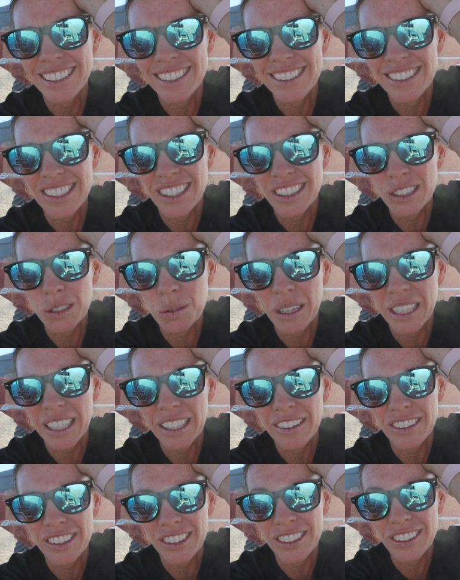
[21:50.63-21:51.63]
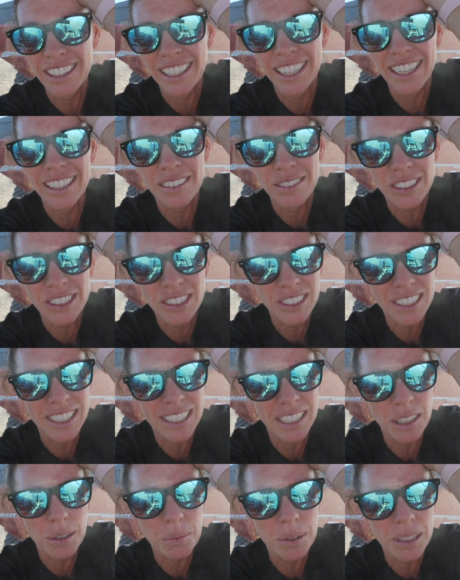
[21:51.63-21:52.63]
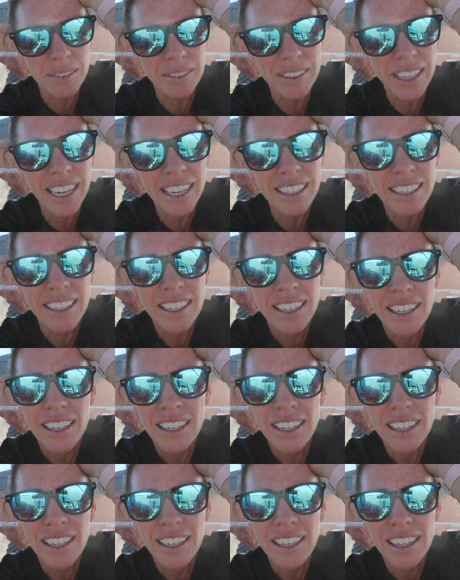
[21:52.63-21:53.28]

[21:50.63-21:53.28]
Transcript: It's our 23rd anniversary. Can you believe that?